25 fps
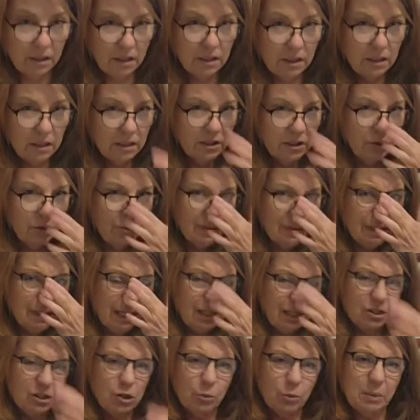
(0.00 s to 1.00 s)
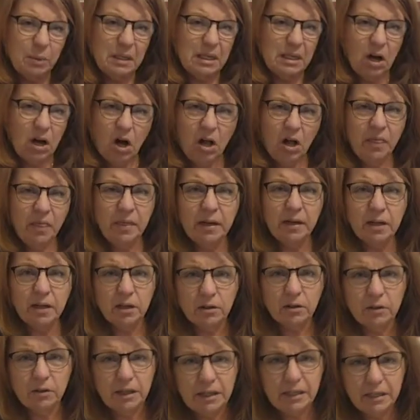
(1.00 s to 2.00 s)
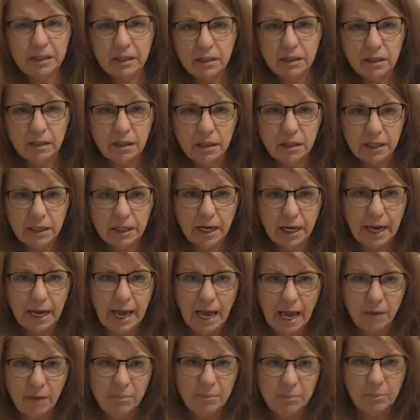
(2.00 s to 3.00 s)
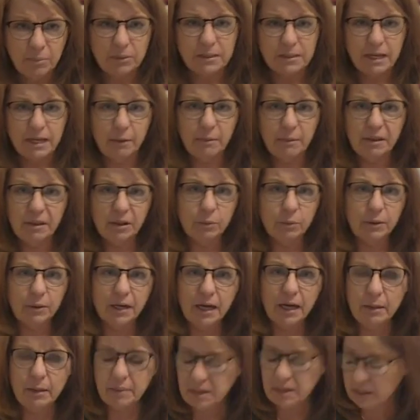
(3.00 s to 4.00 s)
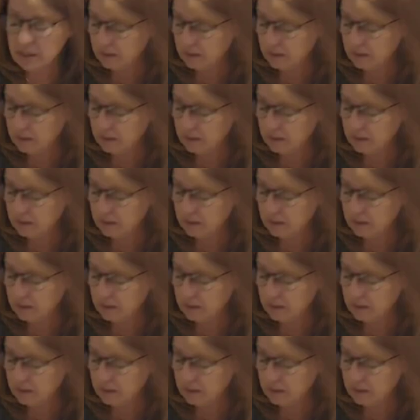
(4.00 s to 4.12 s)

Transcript: there was like nobody on there. And I had people tell me they were coming.